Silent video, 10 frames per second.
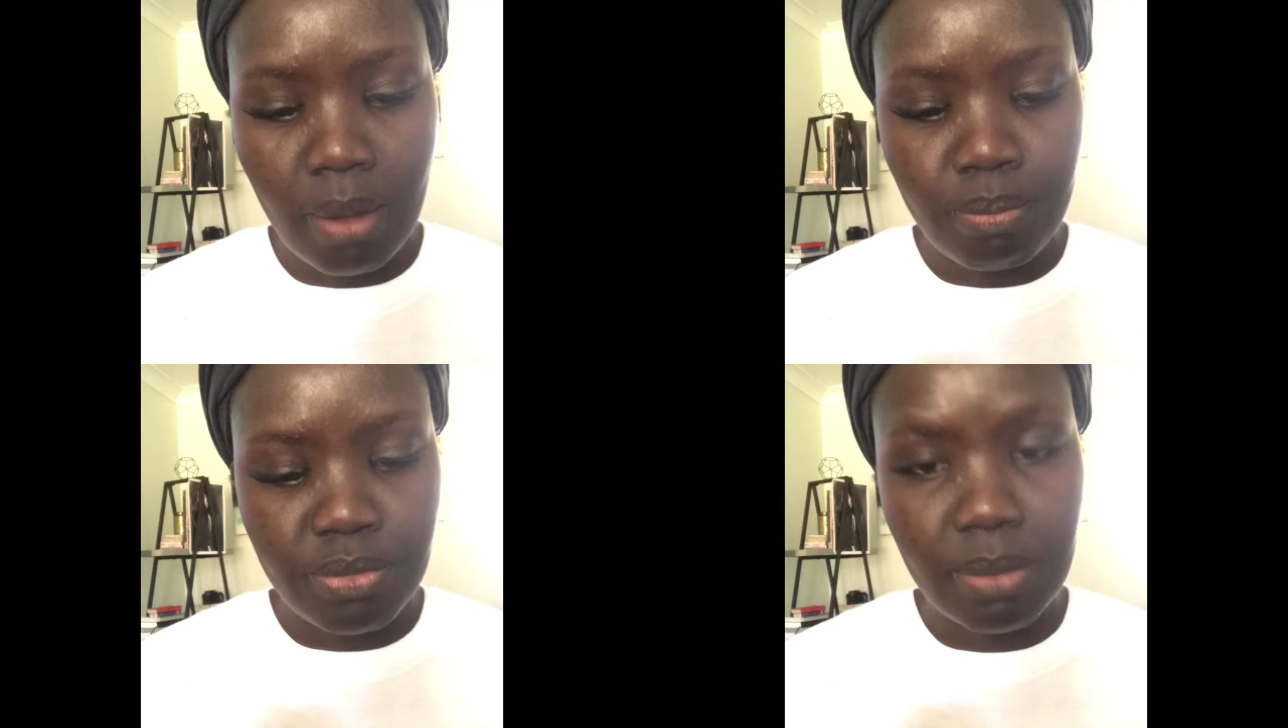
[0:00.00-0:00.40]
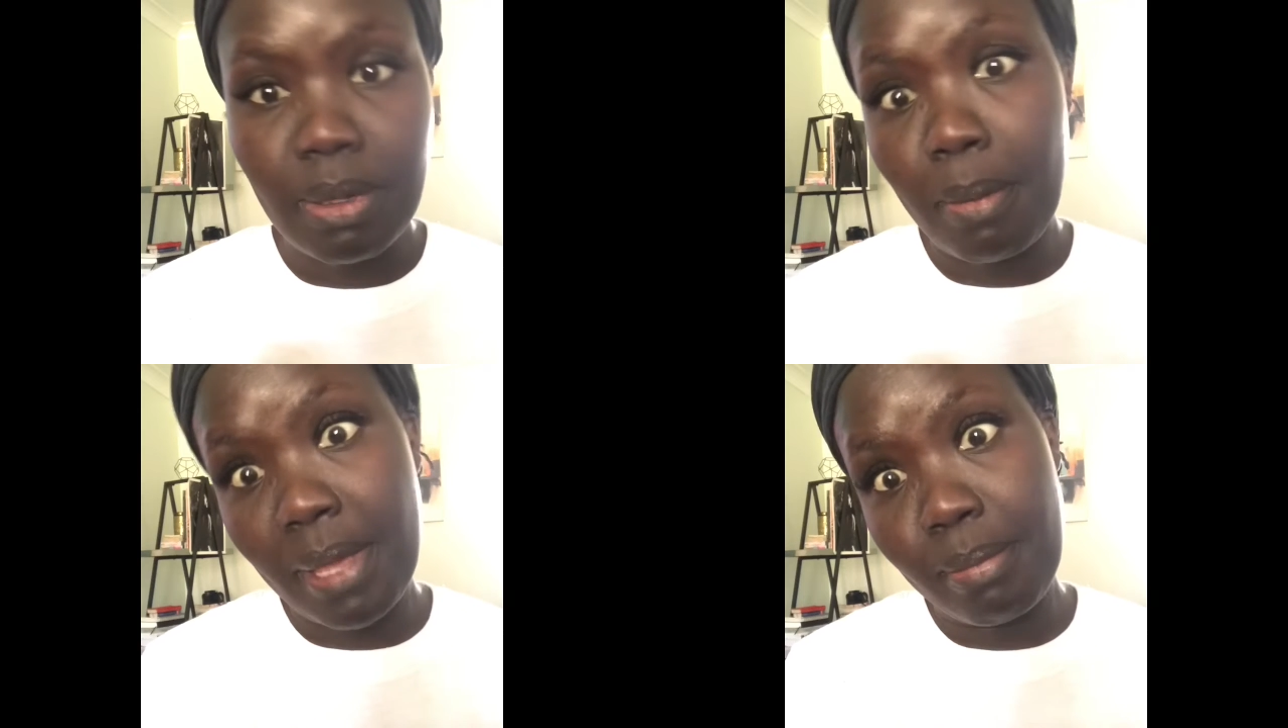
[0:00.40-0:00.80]
Sometimes I
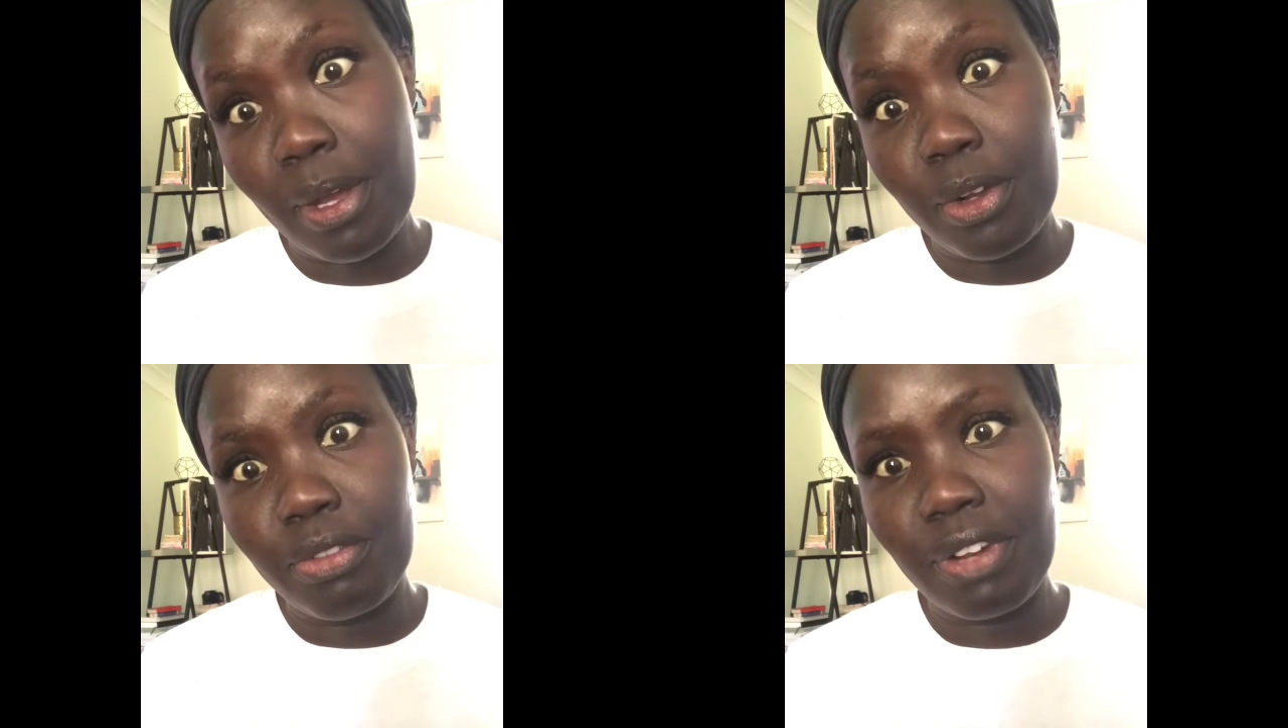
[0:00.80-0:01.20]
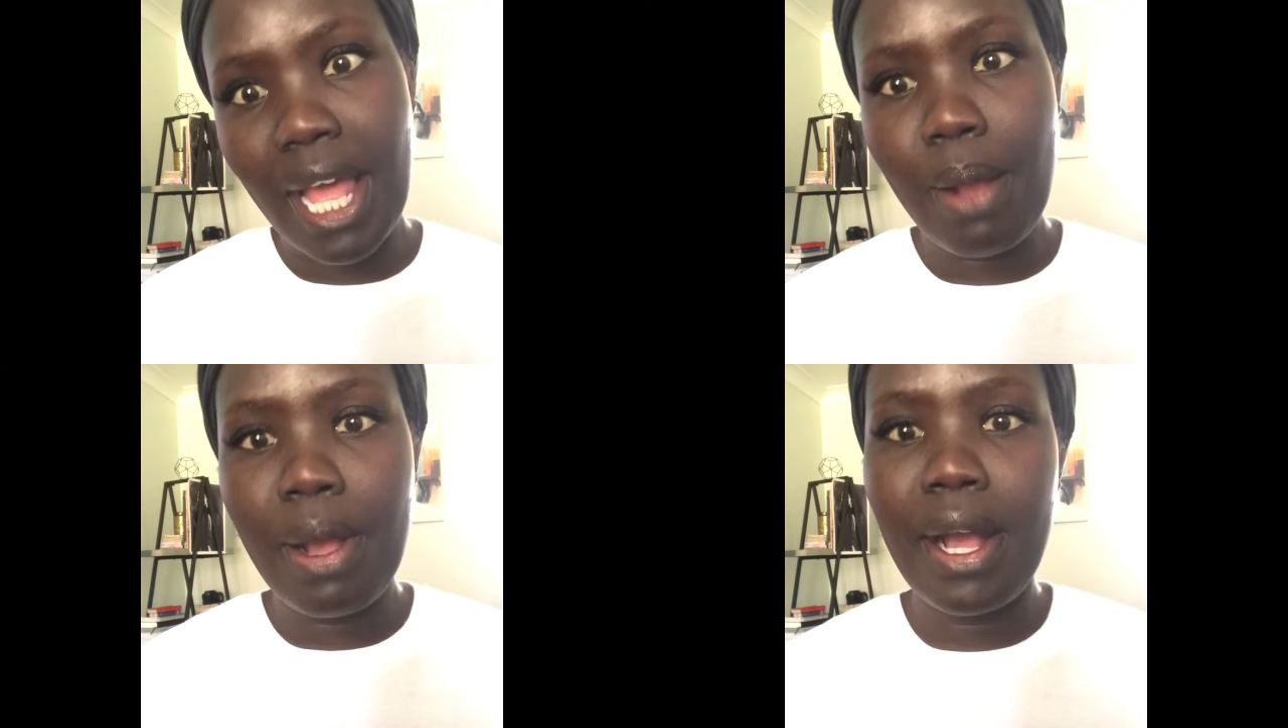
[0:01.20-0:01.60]
make my own
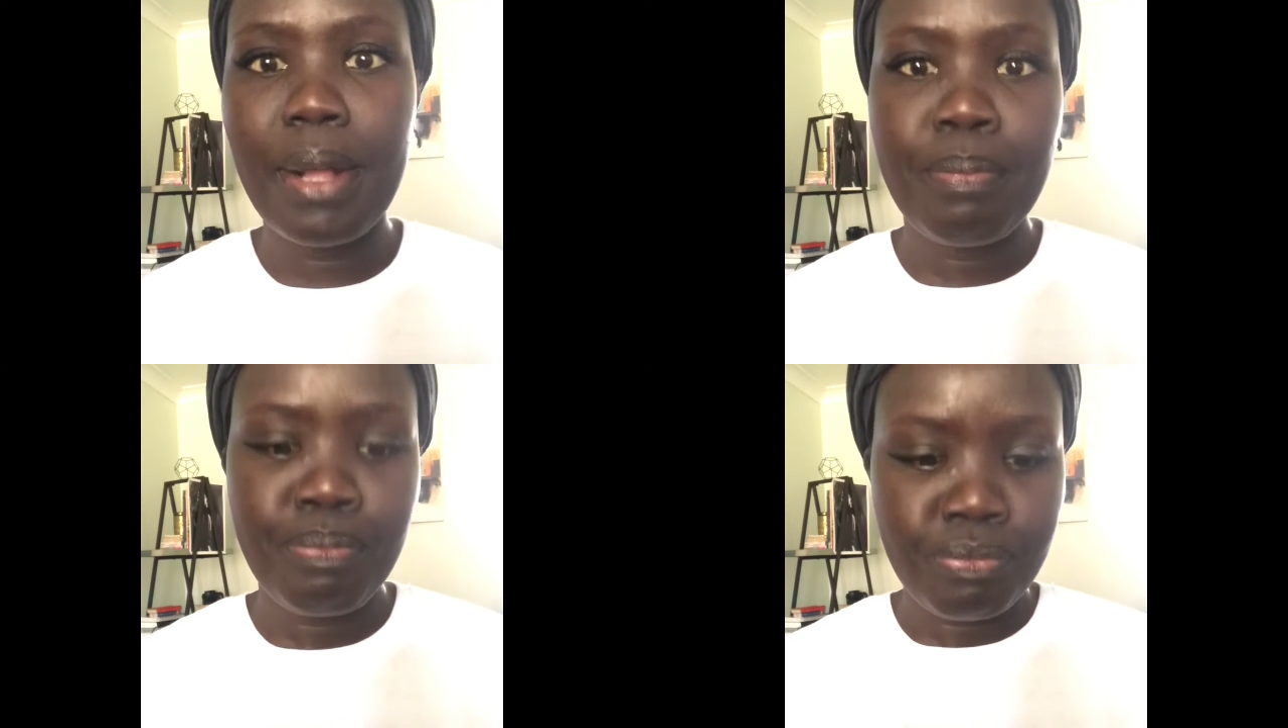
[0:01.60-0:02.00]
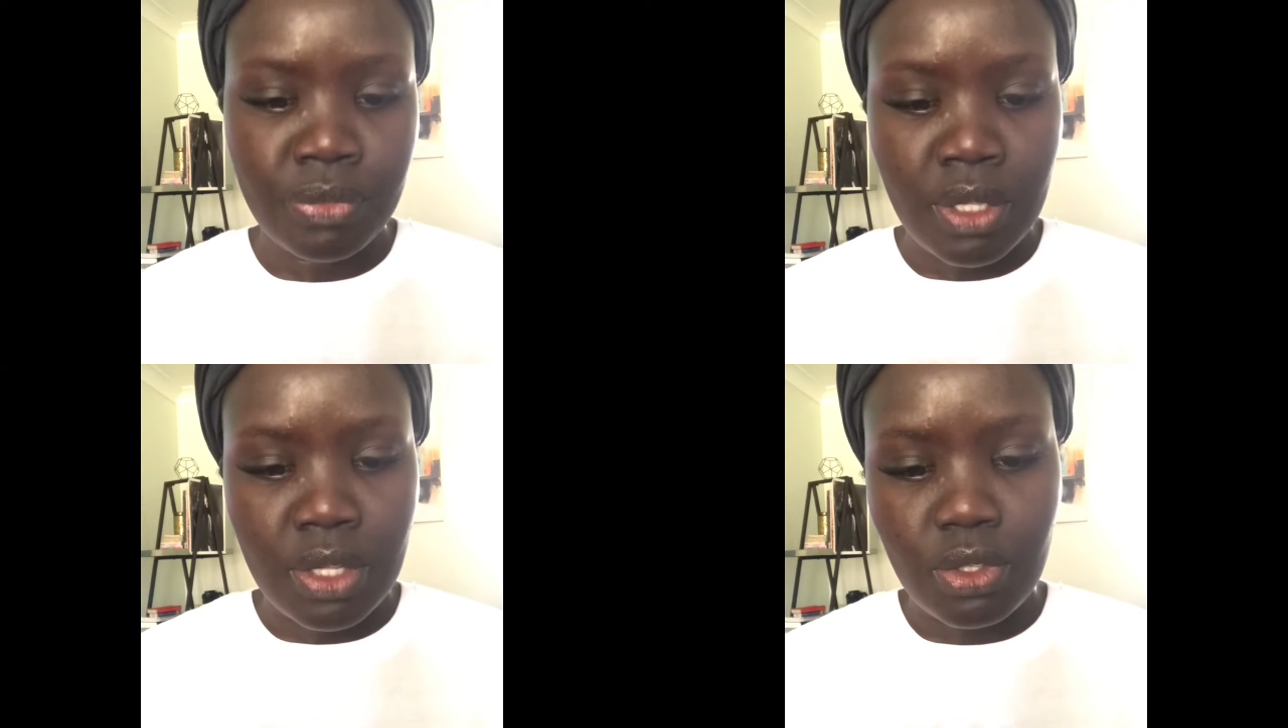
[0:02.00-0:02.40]
flour,
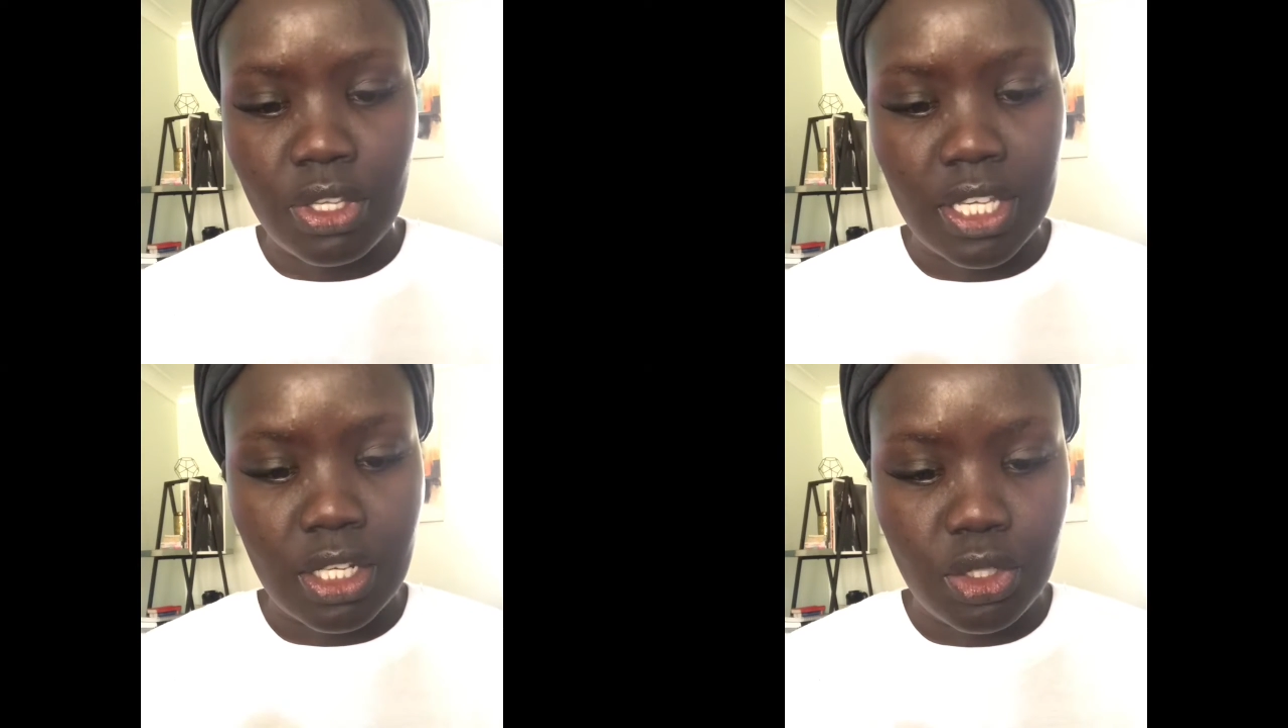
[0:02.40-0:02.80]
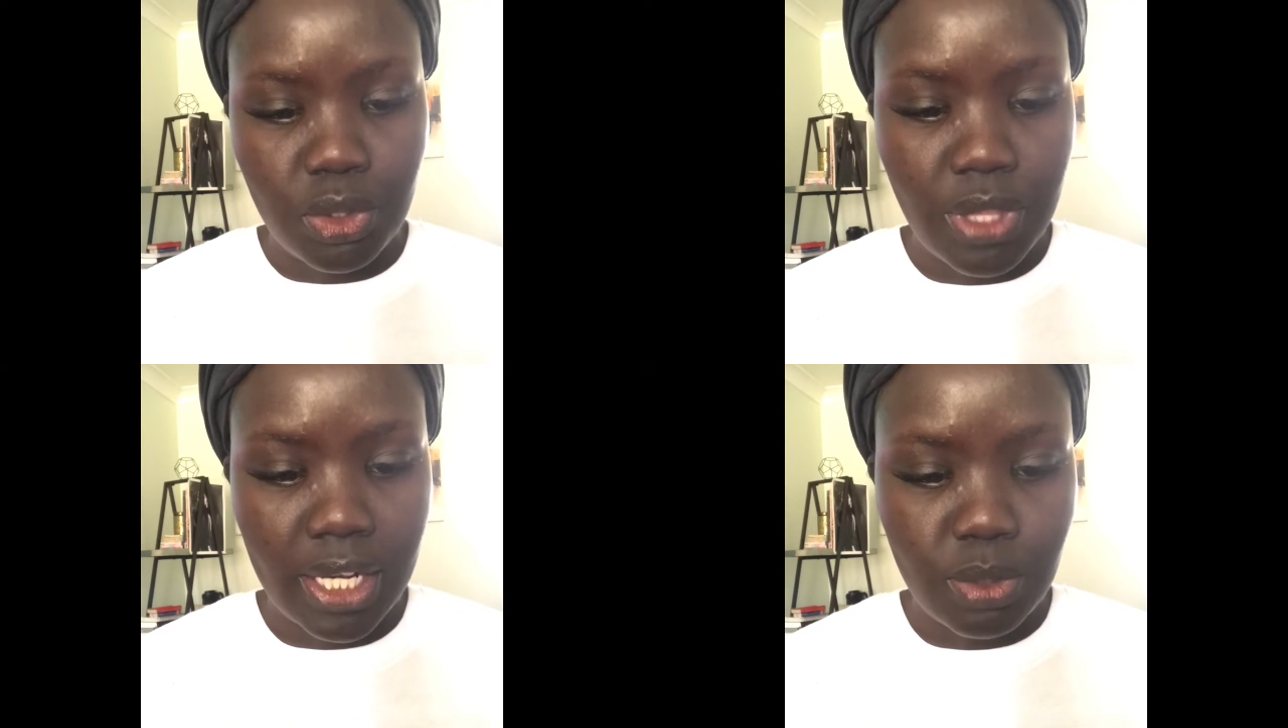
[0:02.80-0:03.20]
so you can do
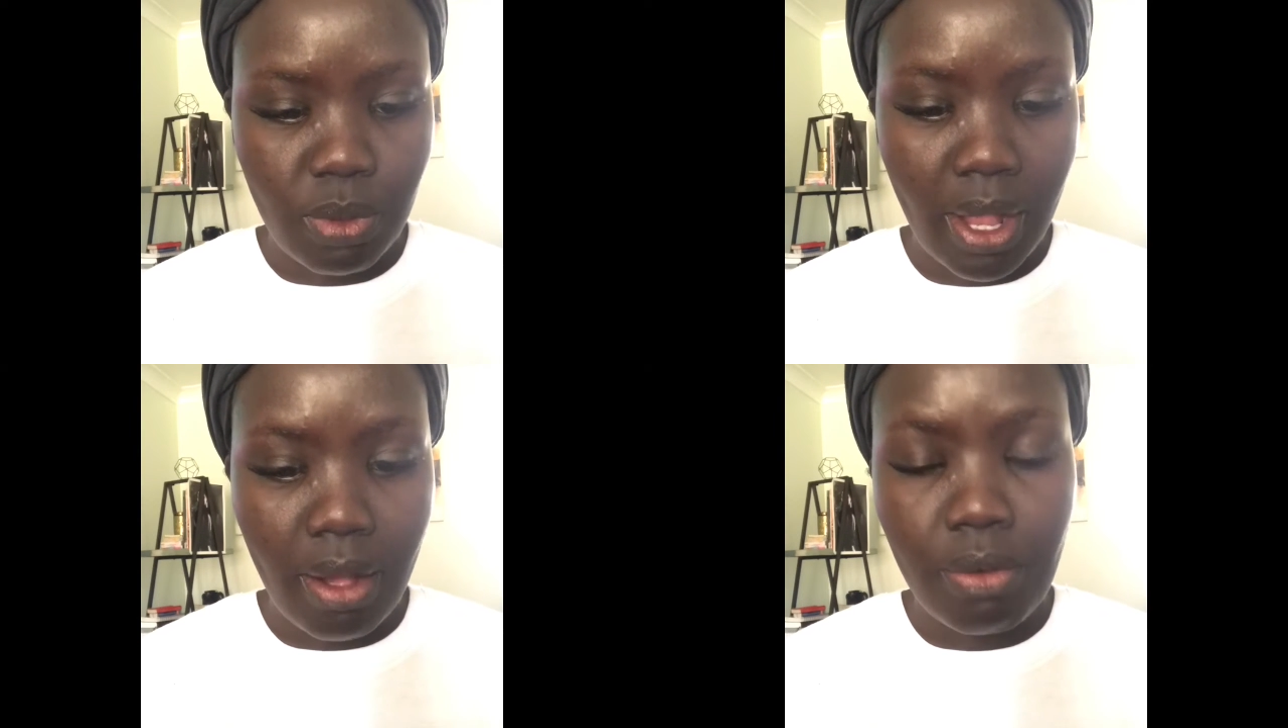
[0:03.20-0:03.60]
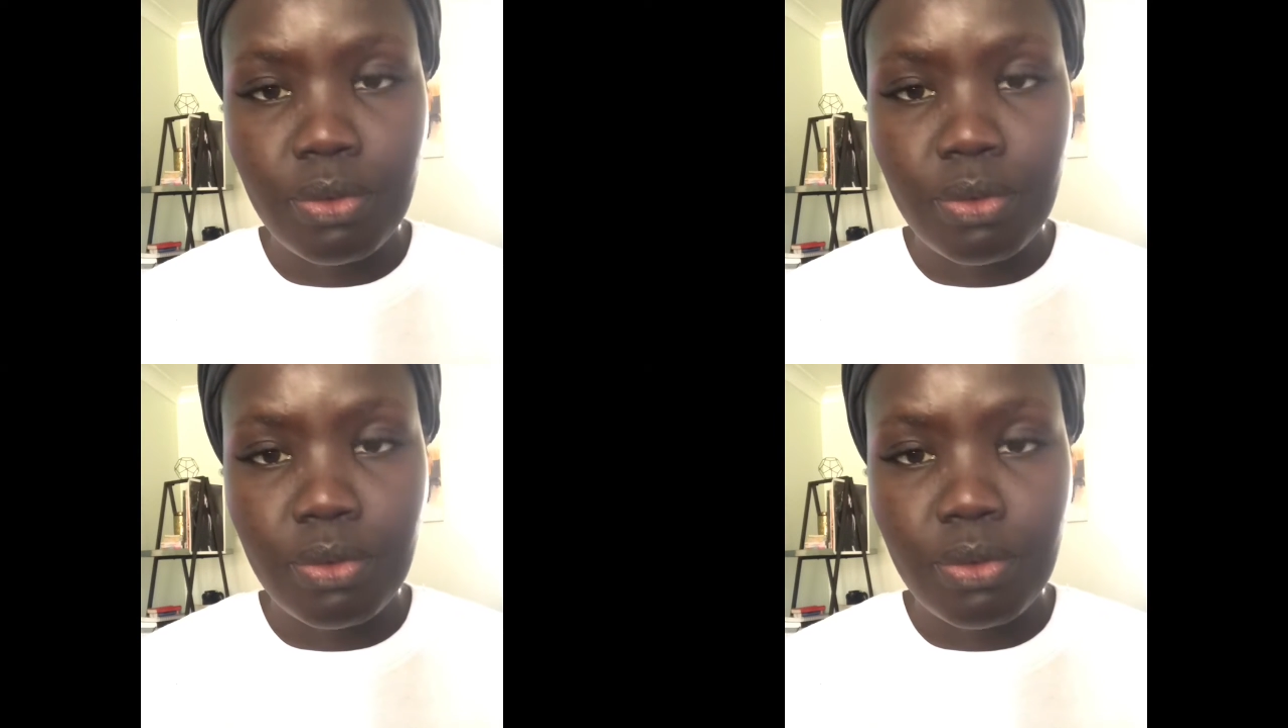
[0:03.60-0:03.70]
that as well.